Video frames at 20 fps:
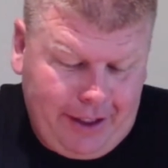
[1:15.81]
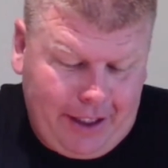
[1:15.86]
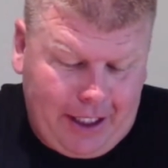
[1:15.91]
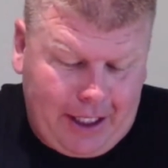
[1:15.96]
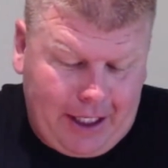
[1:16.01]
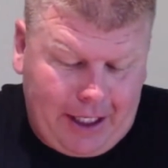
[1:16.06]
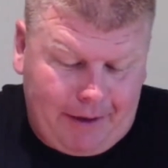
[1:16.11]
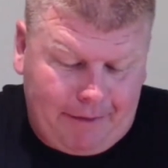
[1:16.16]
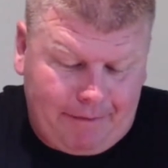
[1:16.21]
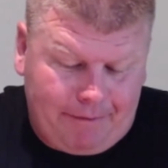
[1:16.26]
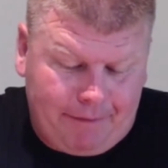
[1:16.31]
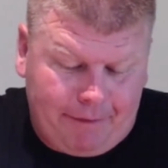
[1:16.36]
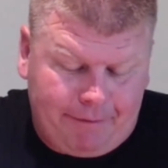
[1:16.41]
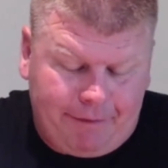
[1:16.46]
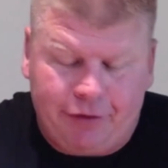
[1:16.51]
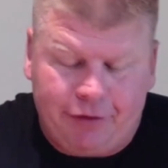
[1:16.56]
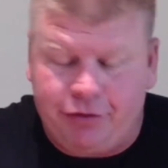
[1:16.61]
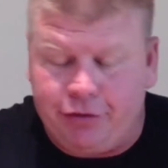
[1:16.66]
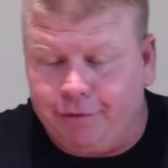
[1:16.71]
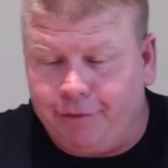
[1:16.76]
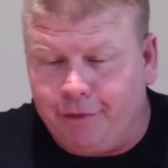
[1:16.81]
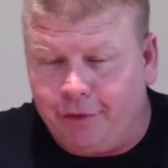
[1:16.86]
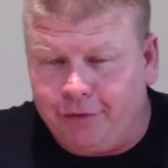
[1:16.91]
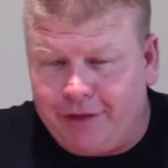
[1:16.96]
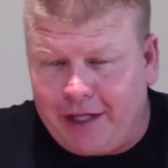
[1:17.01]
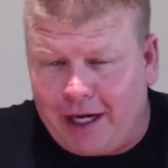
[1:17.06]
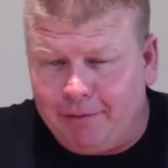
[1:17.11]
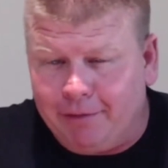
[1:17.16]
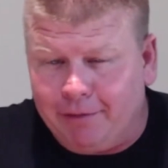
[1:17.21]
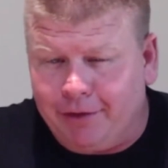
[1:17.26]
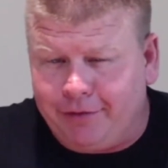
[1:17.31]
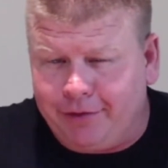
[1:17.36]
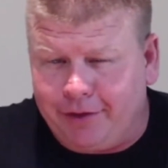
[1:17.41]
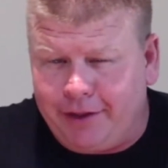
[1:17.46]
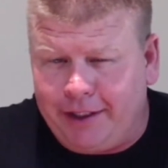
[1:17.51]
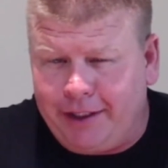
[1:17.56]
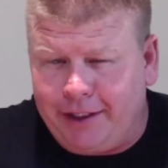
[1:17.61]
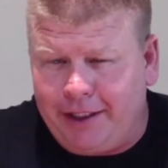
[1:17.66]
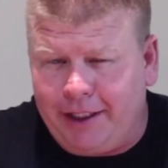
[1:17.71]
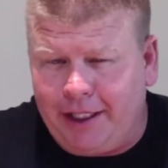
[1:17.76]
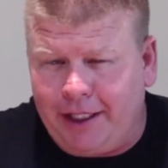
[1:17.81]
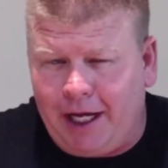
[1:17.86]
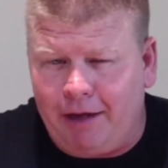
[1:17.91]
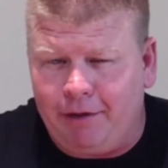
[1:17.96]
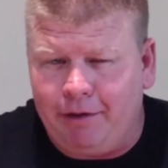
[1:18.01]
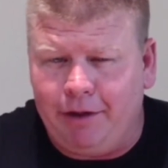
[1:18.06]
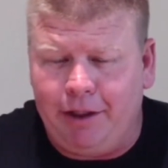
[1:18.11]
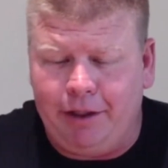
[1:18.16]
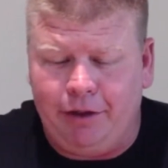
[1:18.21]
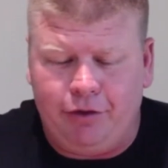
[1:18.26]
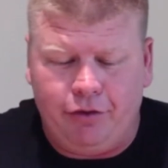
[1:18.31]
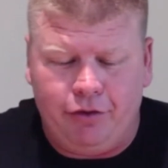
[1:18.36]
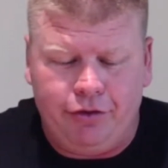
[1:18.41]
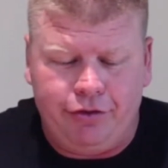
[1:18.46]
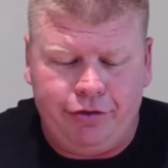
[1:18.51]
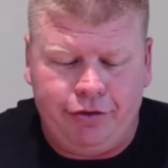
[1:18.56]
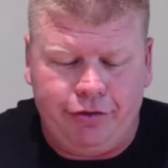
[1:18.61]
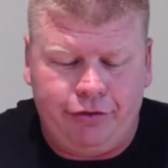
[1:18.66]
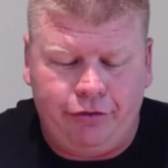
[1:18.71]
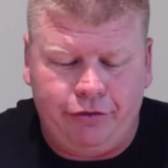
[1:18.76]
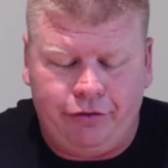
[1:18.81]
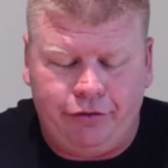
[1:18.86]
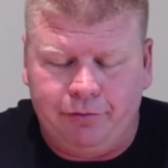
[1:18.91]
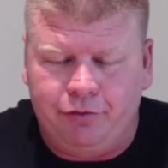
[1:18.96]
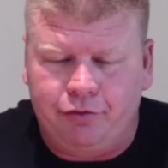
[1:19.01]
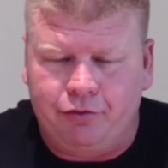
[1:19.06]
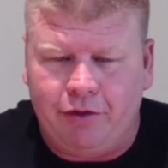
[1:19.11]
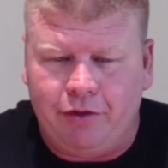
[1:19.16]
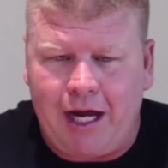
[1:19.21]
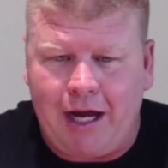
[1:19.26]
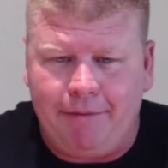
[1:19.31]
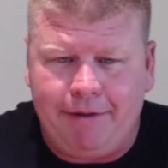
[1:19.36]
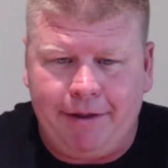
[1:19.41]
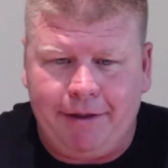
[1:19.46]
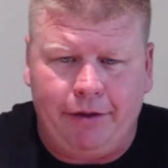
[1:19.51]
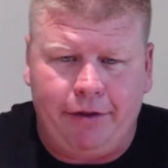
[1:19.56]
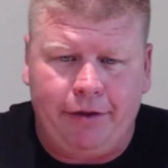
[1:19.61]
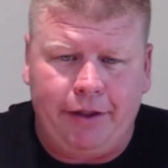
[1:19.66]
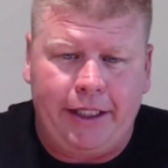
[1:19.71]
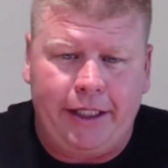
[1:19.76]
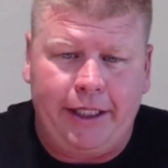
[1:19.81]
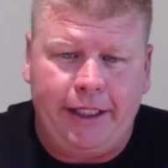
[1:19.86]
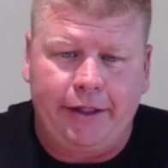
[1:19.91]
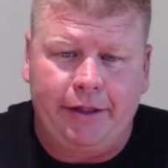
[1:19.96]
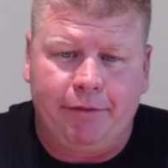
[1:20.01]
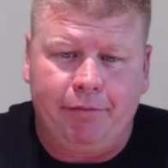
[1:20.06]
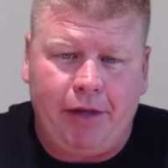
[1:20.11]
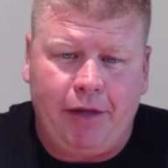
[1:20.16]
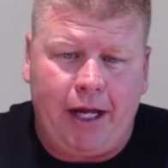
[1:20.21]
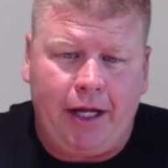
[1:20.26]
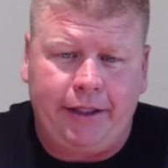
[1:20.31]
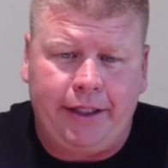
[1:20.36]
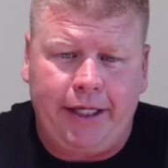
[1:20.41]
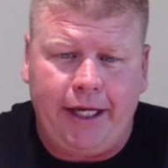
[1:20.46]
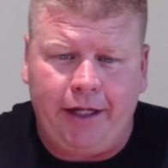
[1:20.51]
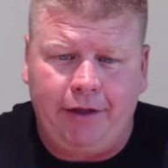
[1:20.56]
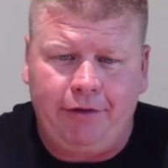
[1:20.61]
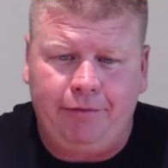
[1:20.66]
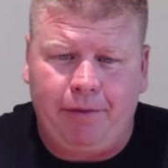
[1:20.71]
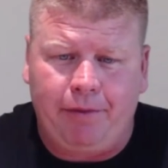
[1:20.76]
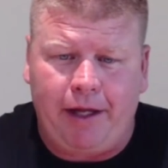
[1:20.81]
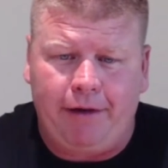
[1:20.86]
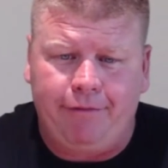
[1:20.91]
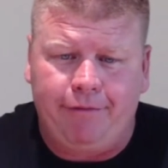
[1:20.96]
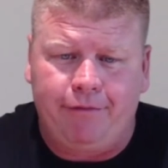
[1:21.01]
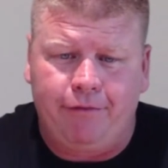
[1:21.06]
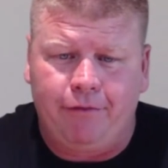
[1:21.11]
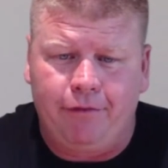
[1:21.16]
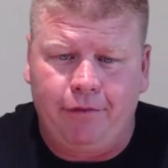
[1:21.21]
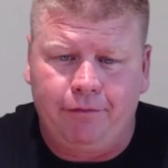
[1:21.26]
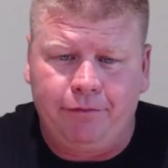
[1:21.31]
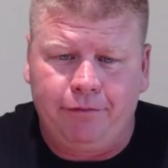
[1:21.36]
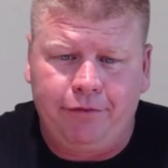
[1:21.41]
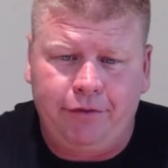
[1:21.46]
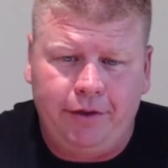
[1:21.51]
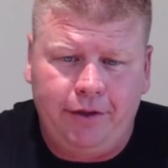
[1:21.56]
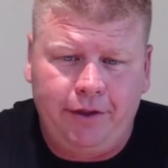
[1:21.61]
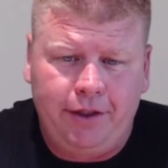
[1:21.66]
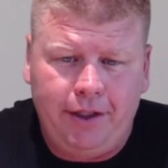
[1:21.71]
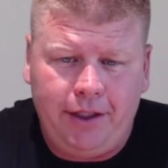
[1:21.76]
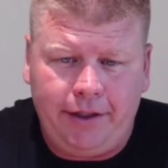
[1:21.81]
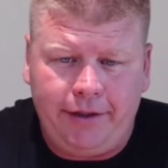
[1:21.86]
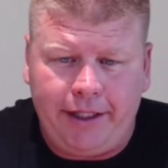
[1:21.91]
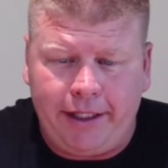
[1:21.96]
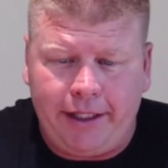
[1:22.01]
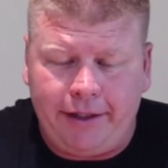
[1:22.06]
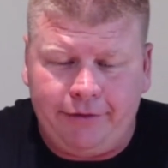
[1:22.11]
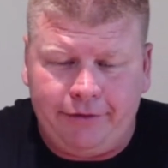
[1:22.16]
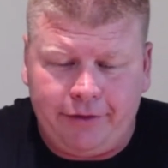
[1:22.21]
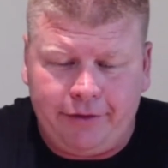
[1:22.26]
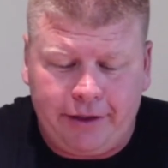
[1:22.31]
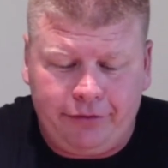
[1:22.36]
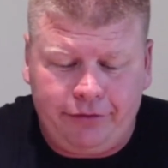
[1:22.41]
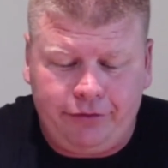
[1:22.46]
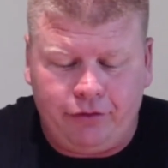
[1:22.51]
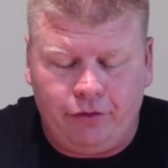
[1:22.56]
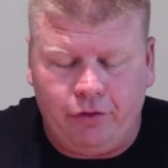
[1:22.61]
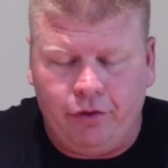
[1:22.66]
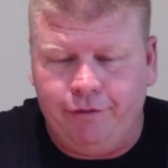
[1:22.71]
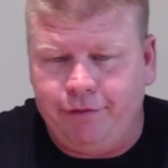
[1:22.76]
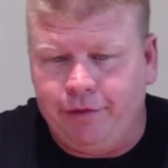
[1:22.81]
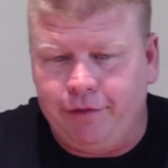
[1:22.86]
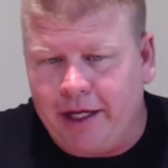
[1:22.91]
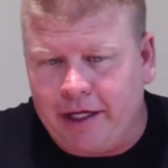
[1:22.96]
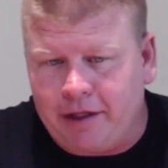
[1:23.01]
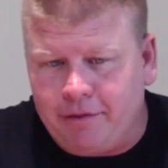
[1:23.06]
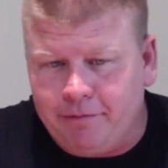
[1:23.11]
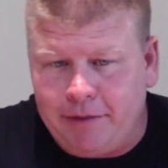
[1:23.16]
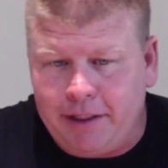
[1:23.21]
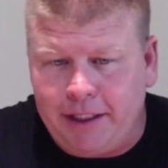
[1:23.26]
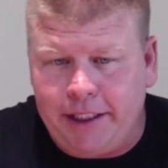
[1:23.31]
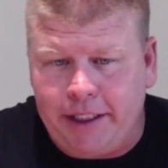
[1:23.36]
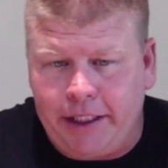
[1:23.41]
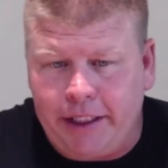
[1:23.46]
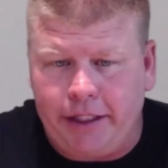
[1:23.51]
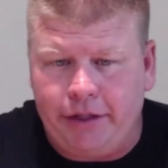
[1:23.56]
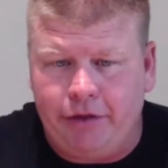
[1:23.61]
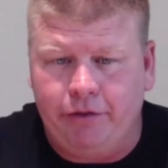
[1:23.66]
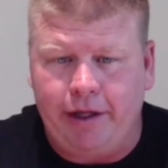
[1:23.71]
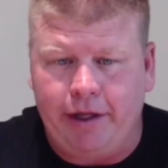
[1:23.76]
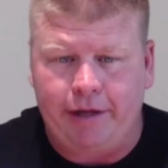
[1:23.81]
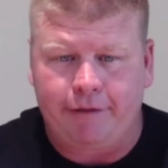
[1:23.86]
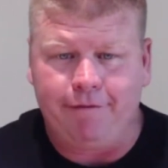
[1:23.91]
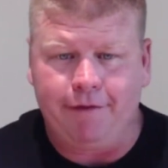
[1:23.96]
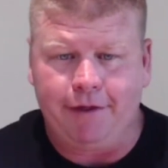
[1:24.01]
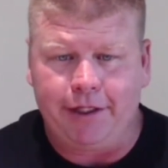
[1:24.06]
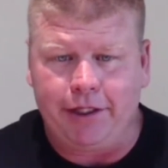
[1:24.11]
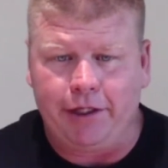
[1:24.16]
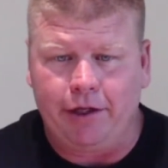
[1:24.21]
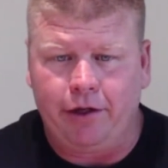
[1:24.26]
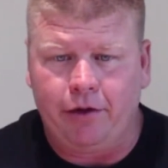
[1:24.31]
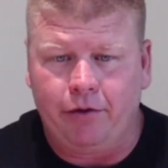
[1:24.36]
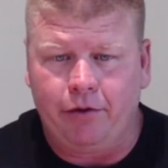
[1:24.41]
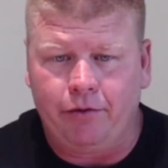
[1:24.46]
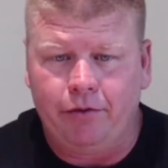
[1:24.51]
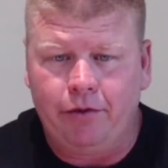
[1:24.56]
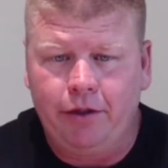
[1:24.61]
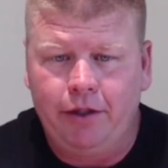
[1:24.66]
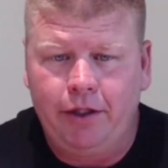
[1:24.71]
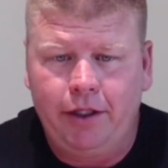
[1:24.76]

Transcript: If this is your first time listening, I'd encourage you to subscribe on any of the podcast platforms that exist, or if you're like me and you like video,